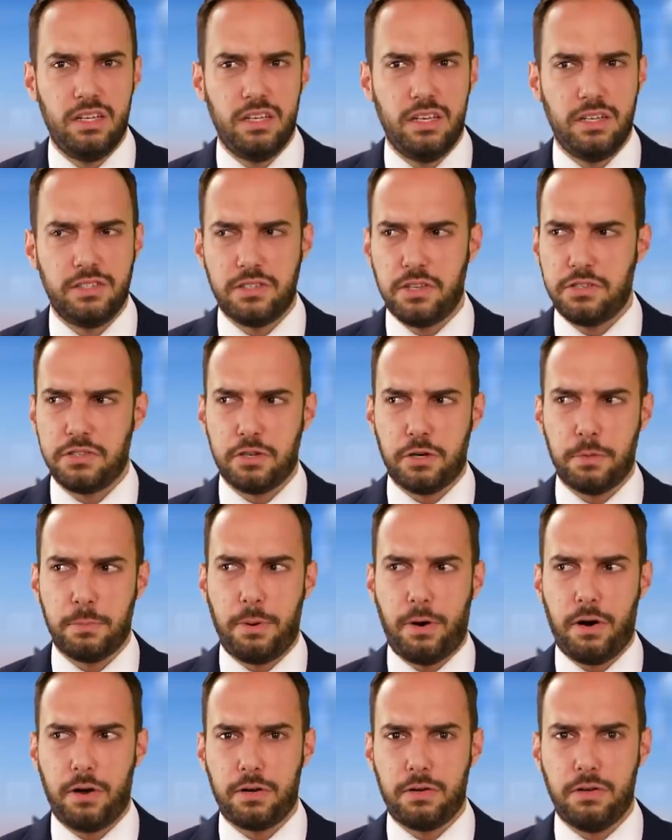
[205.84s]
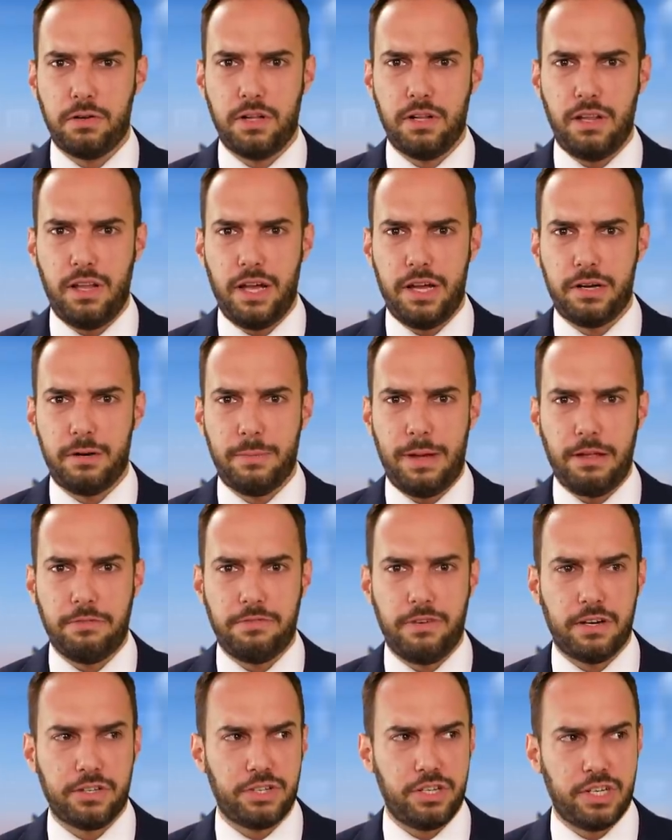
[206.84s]
Is the CERN particle collider
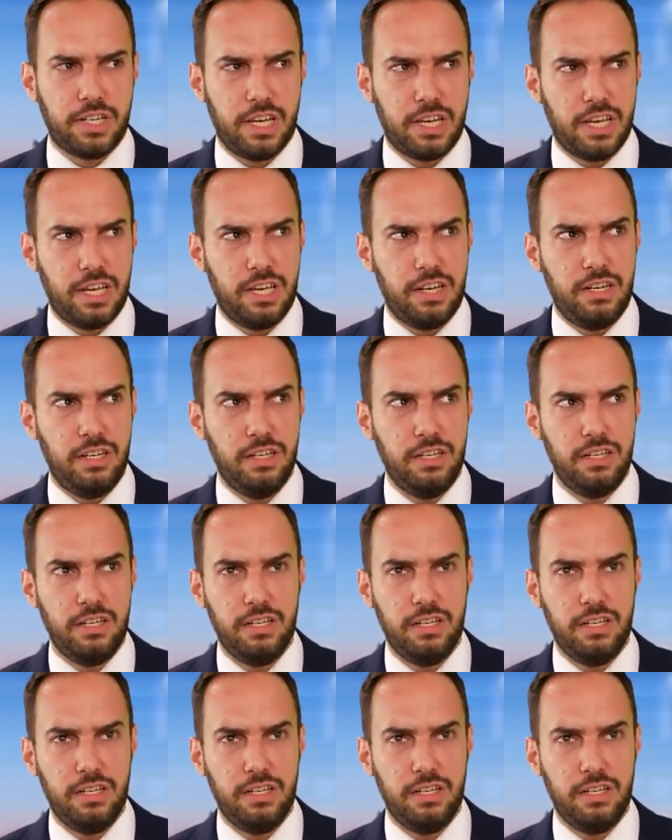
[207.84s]
malfunctioning again?